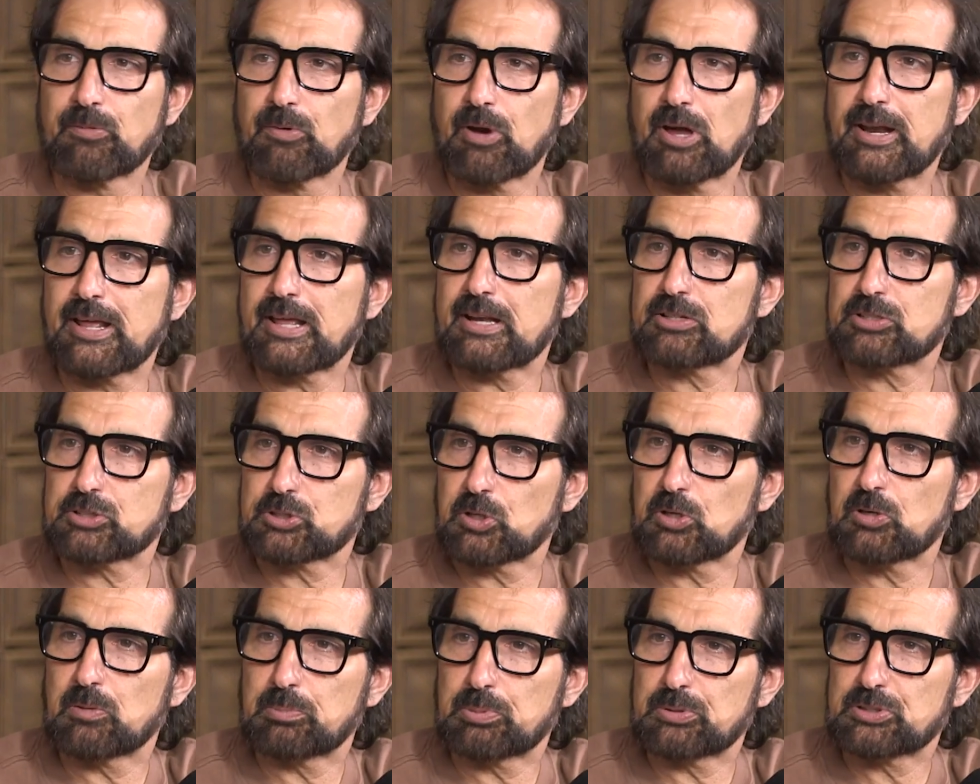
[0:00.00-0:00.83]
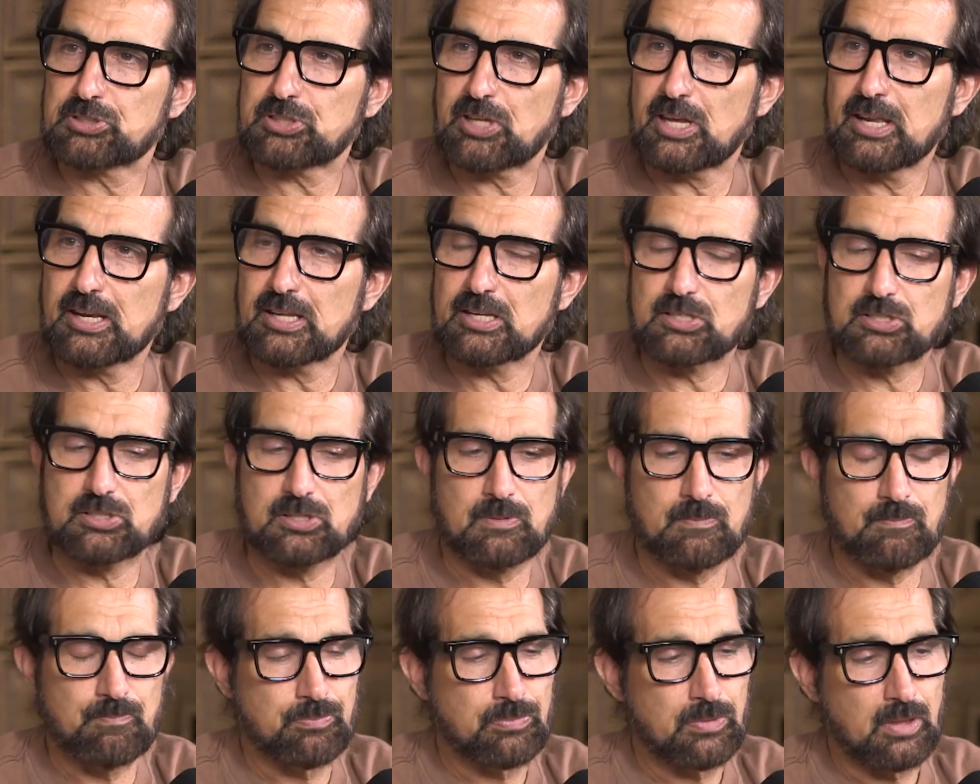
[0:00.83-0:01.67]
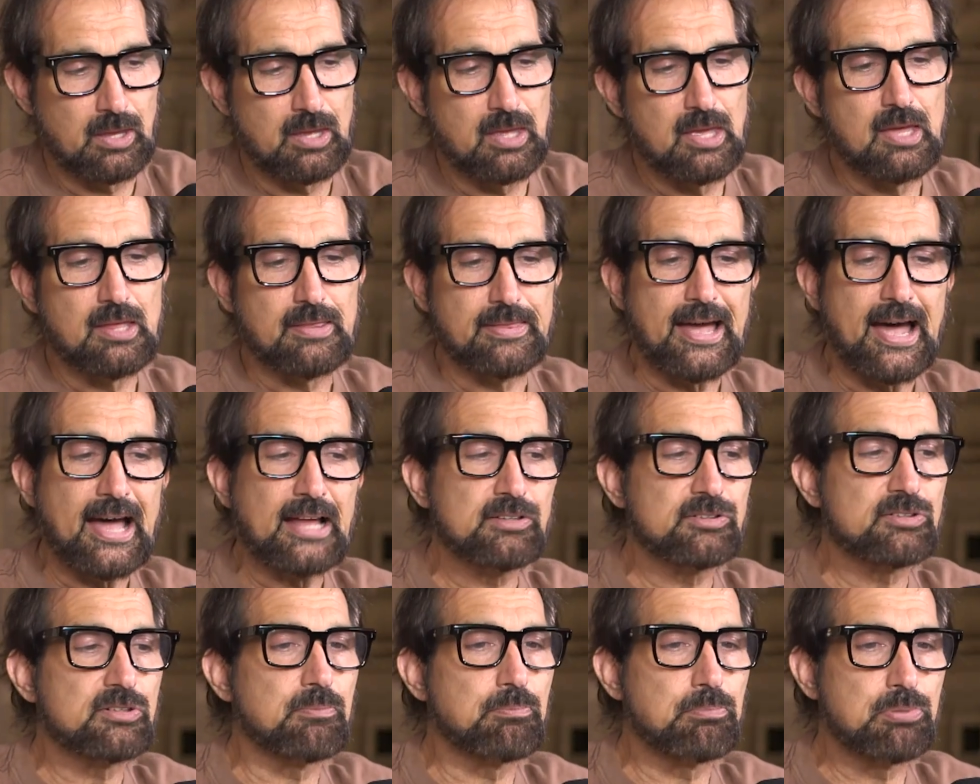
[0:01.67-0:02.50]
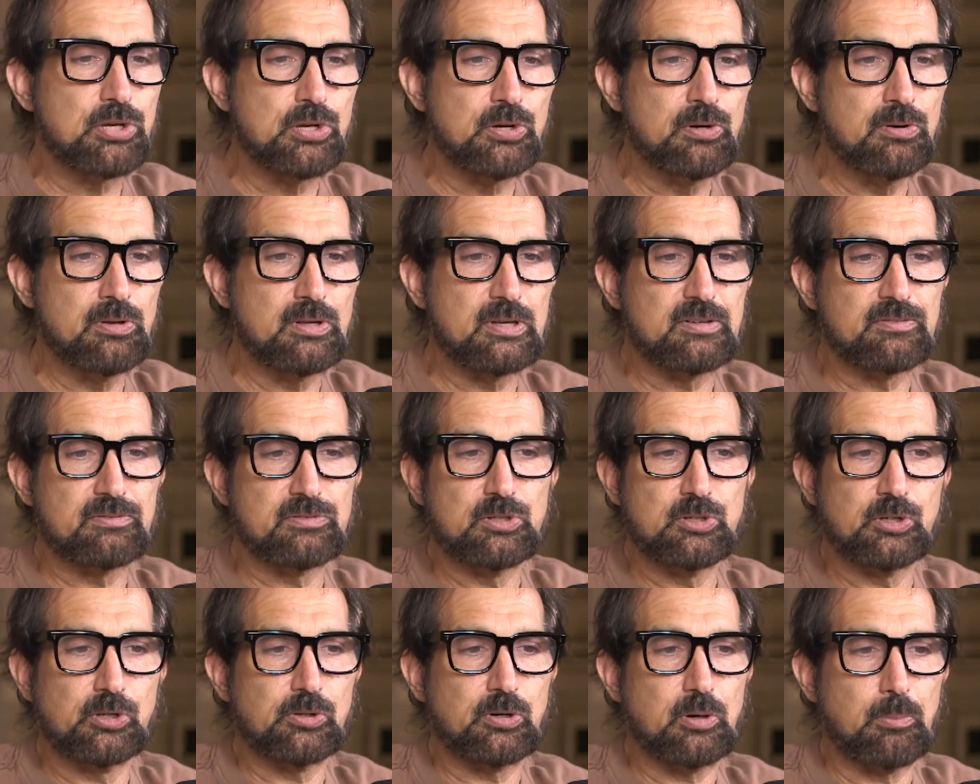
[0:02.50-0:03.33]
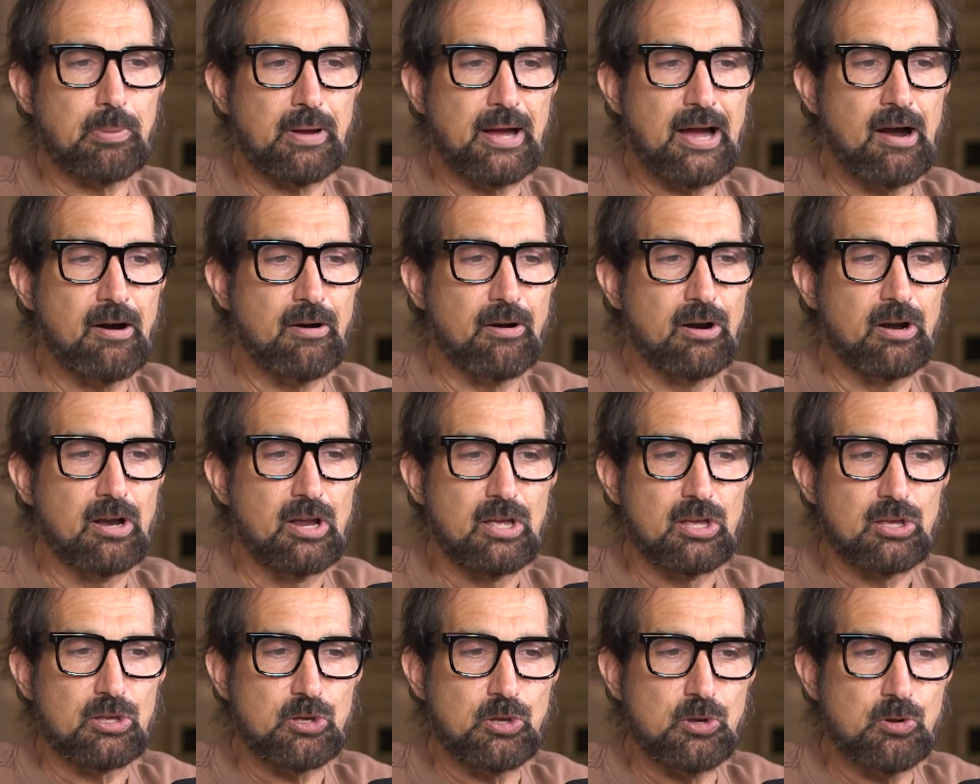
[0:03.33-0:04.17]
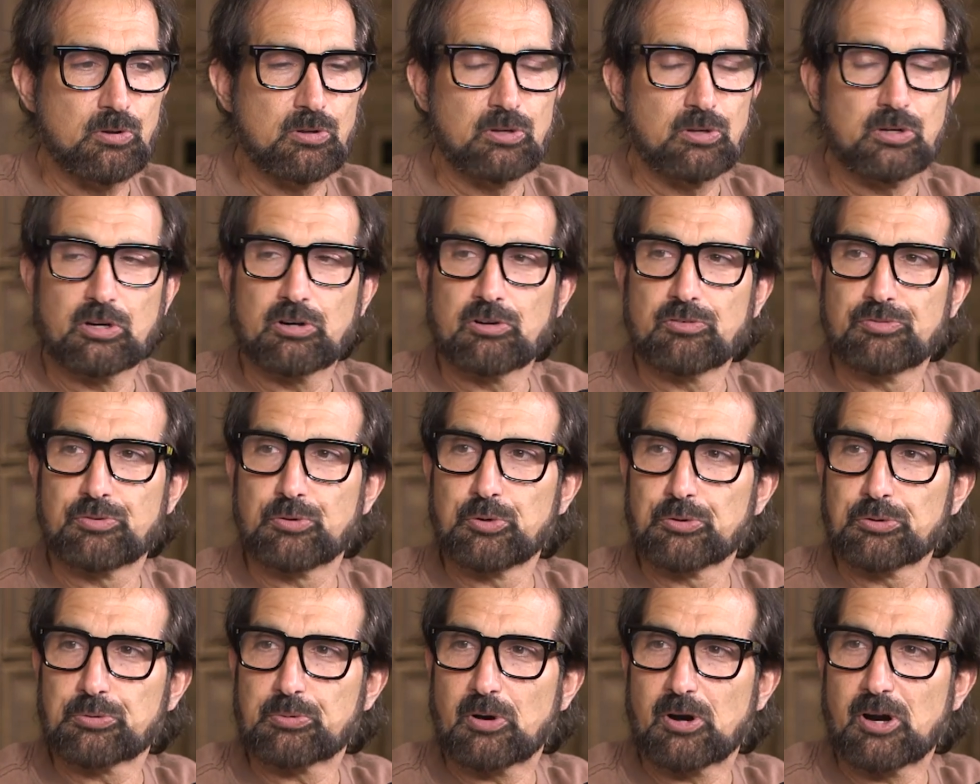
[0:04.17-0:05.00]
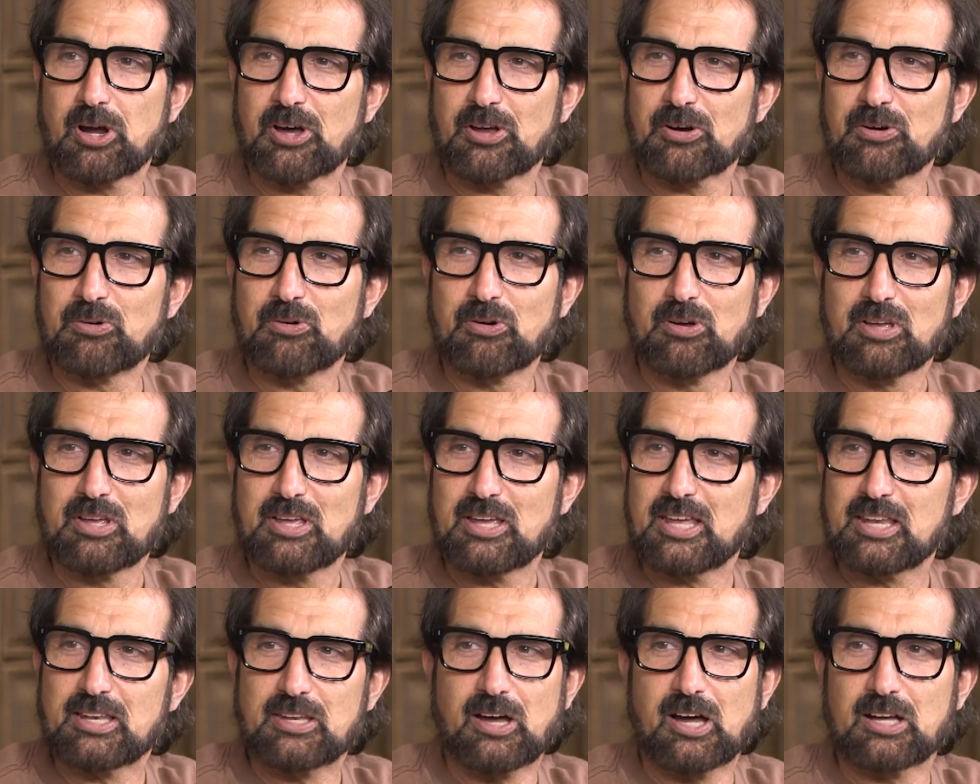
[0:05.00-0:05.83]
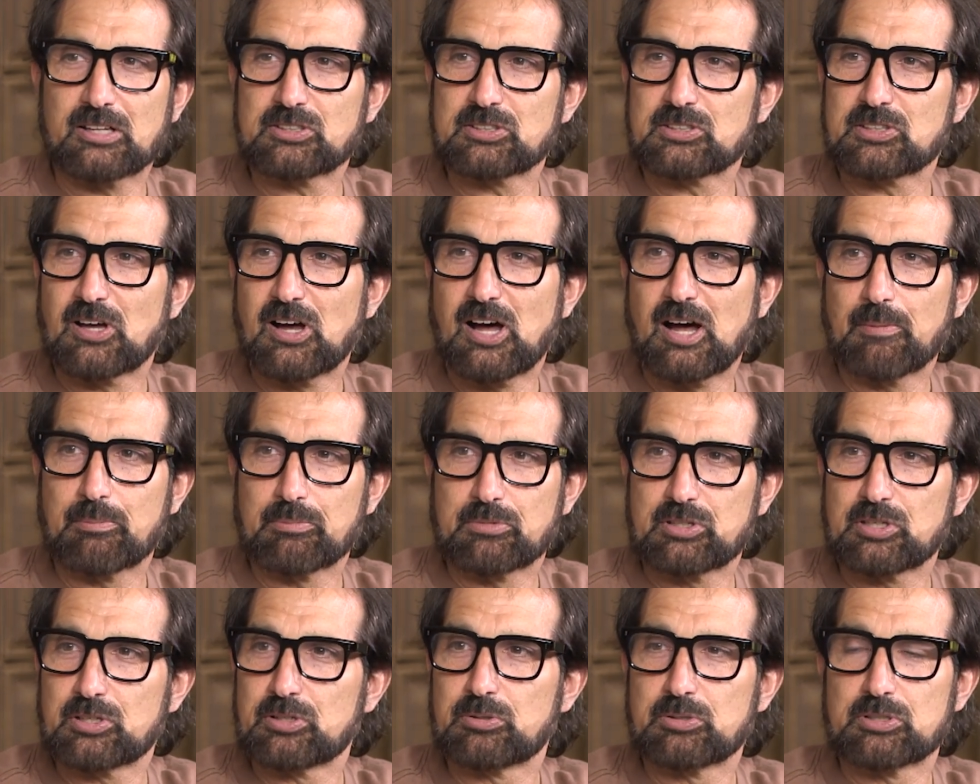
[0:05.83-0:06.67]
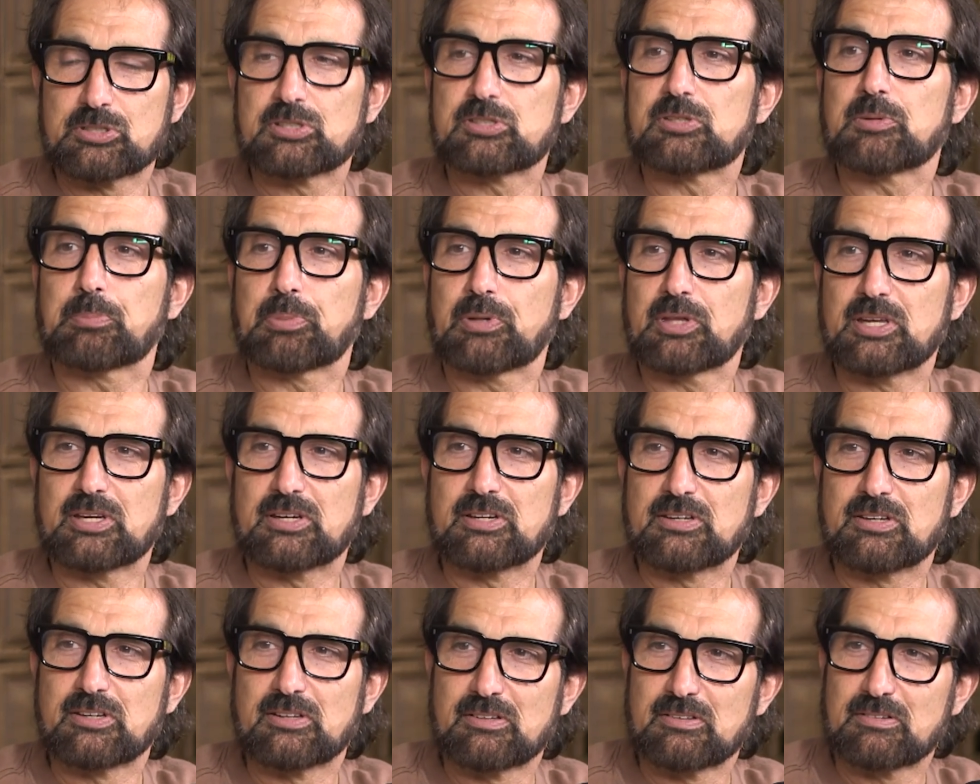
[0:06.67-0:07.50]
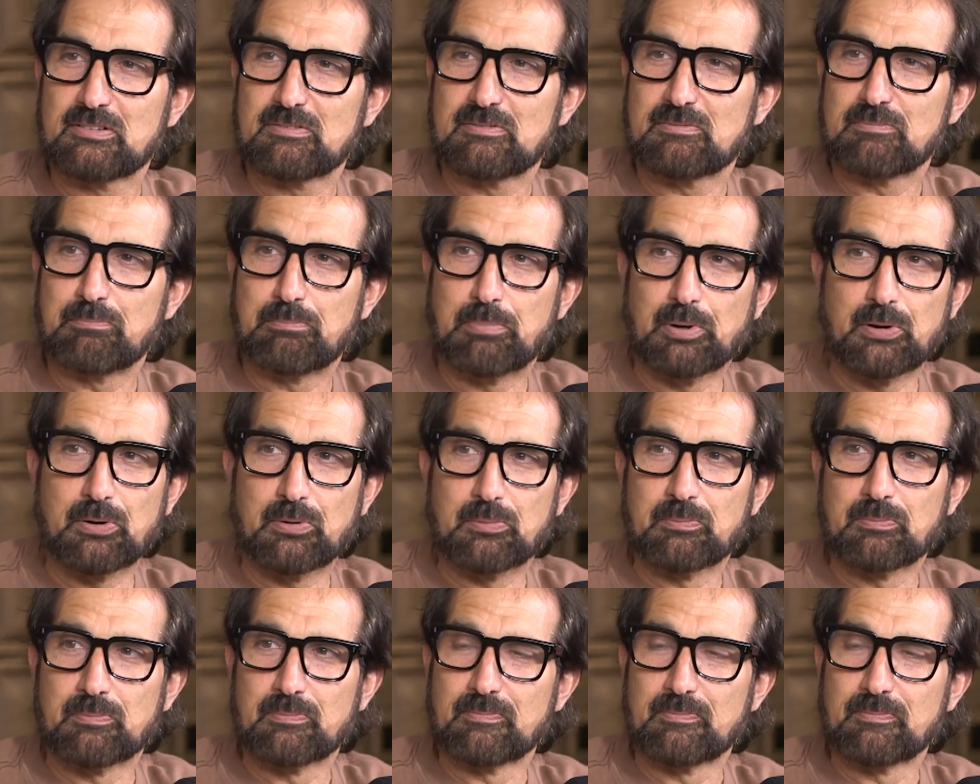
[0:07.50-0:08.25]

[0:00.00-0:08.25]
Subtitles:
run at a certain percentage. That's the beauty of nuclear power. You can go full throttle and not stop until it's depleted. Boom.